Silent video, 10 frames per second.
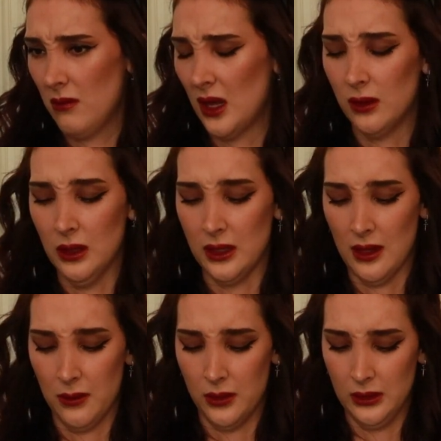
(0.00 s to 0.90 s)
I don't like
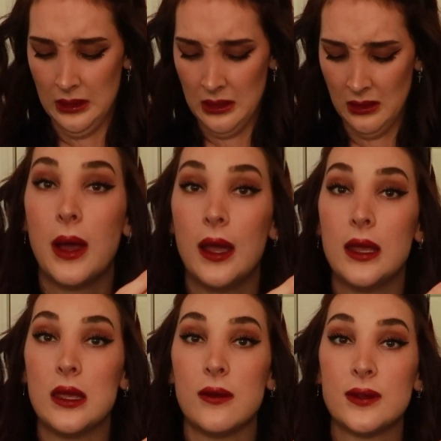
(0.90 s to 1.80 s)
that one.
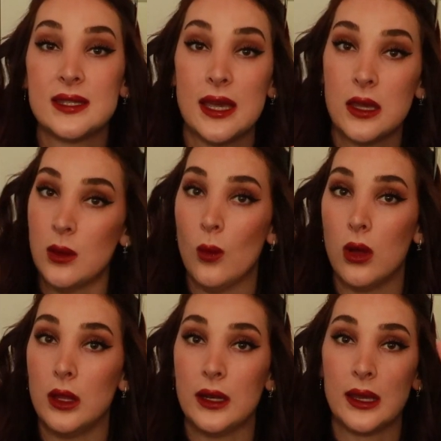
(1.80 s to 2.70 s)
My second
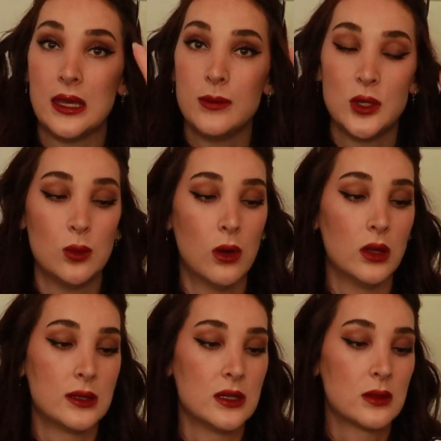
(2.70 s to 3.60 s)
wallet, I keep two
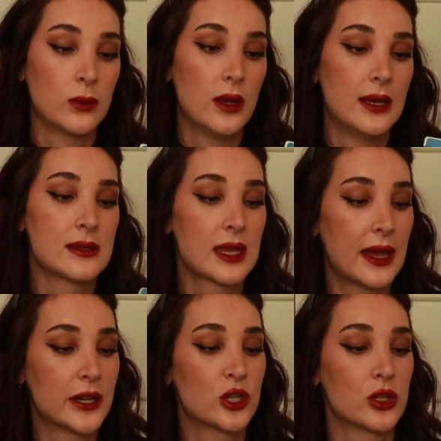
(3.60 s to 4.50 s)
wallets. This one has
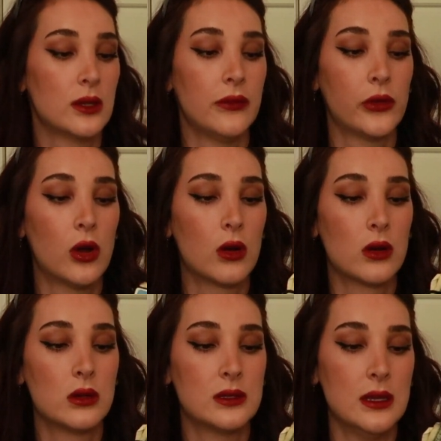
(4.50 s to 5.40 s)
cash, gift
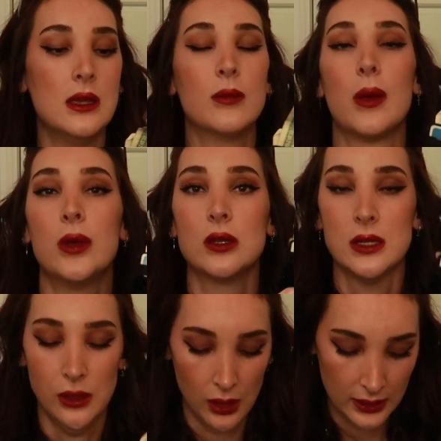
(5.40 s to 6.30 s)
cards, and my
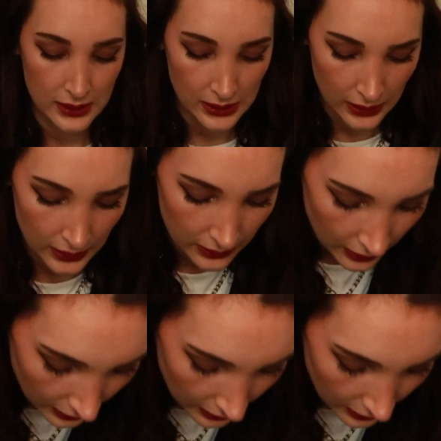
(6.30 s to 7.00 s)
military ID in it.